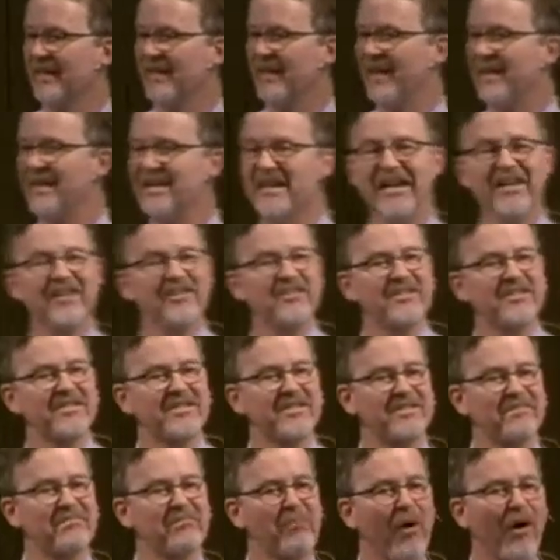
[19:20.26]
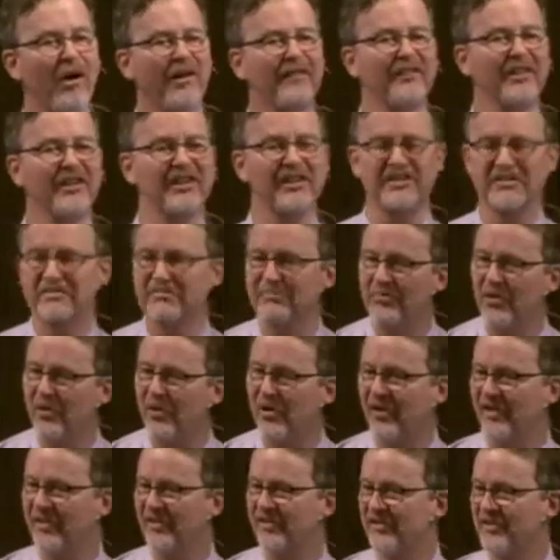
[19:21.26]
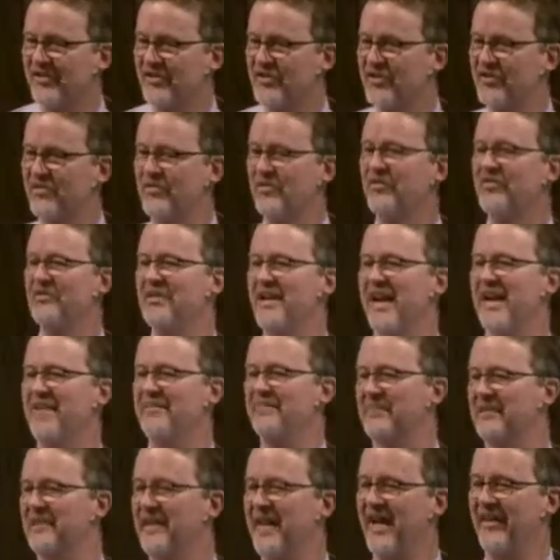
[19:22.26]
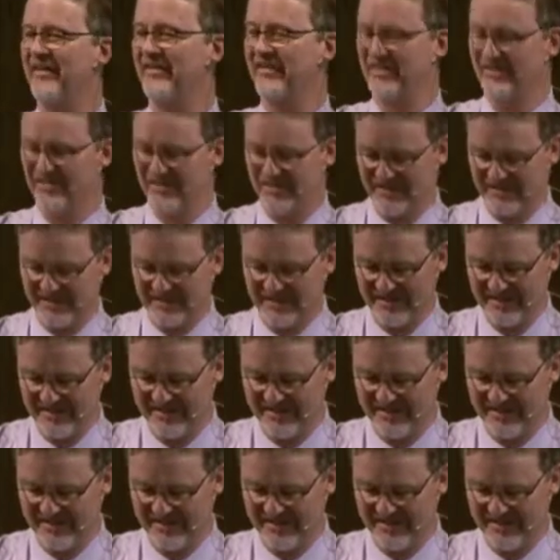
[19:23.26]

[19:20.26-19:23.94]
In his marvelous book, The Screwtape Letters,